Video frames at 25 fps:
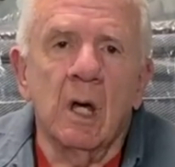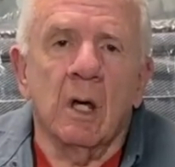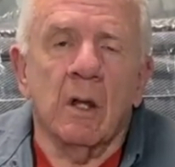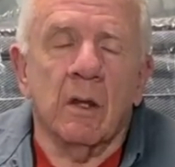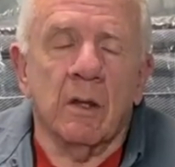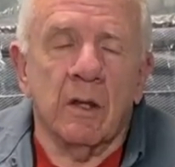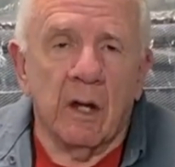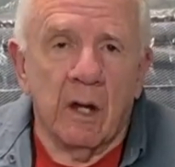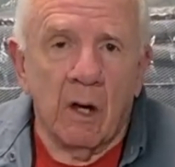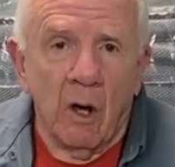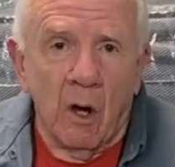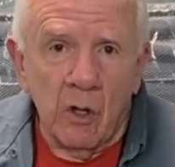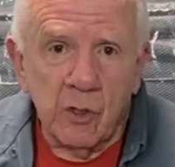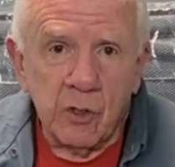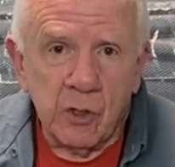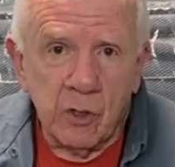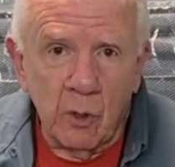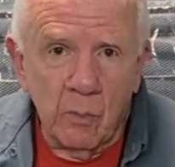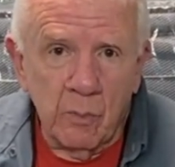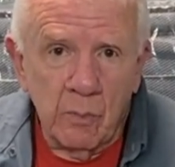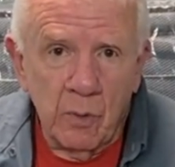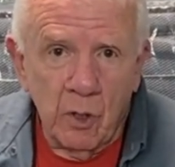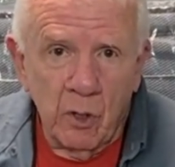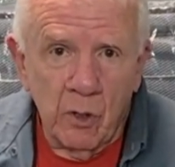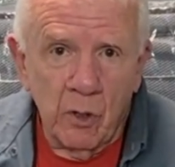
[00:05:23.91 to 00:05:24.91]
They also
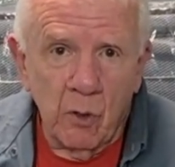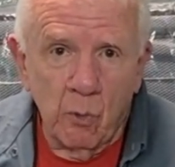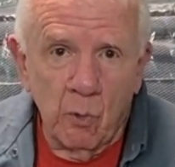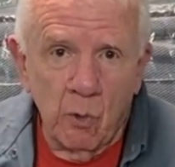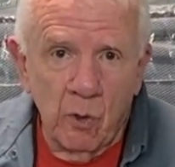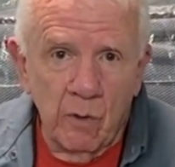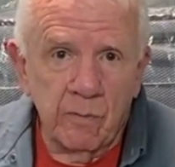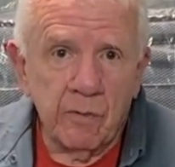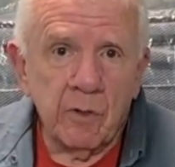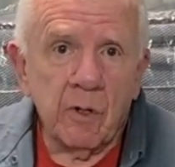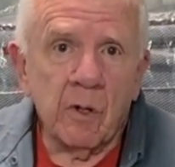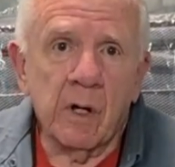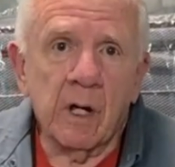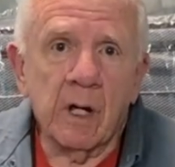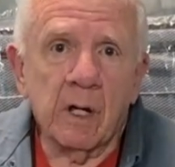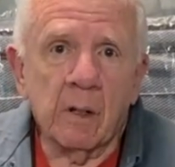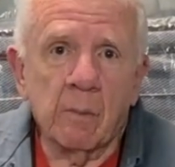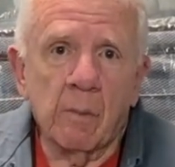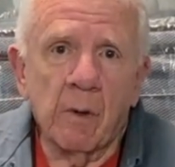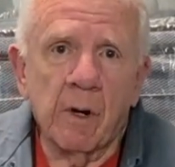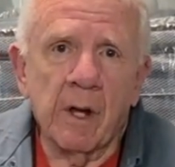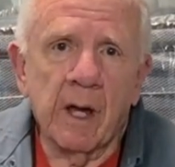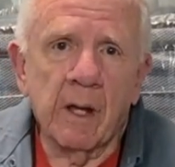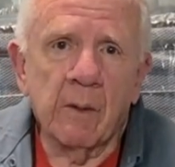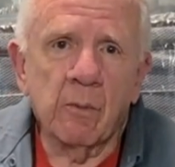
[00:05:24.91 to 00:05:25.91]
build the Wolf Creek
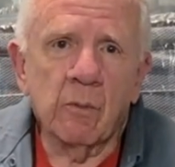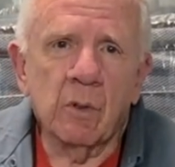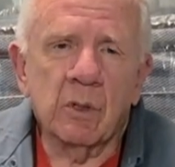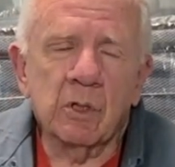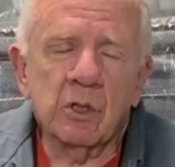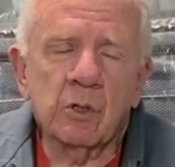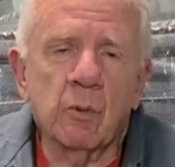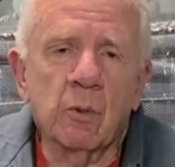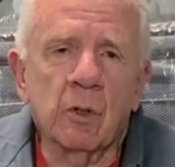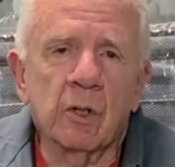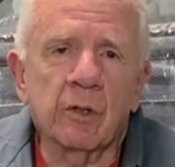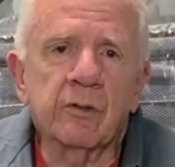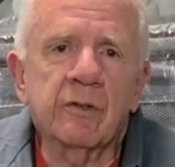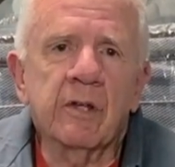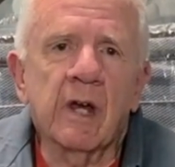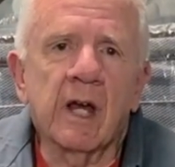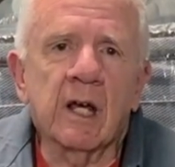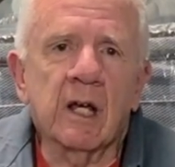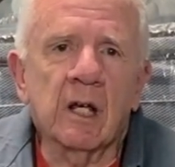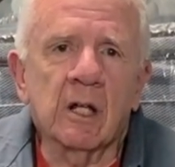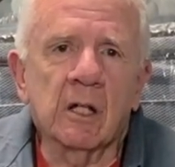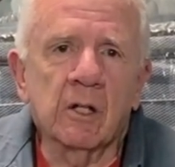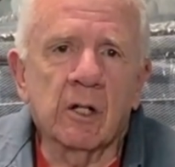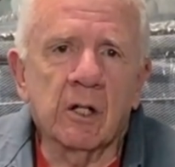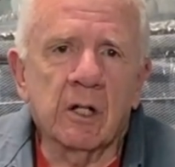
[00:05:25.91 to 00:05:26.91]
brand, which we'll take
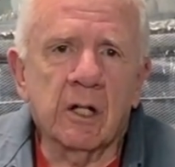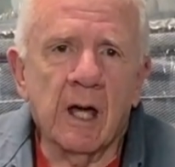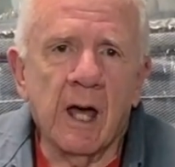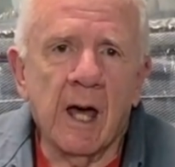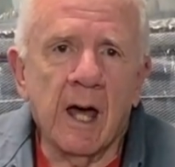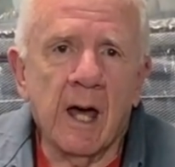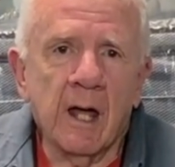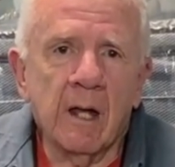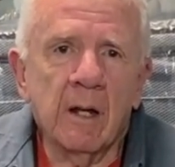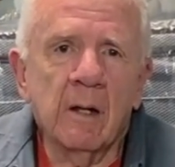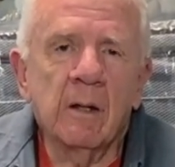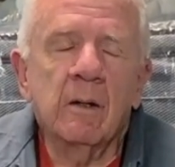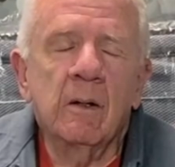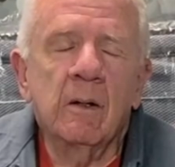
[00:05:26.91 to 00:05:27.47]
a look at.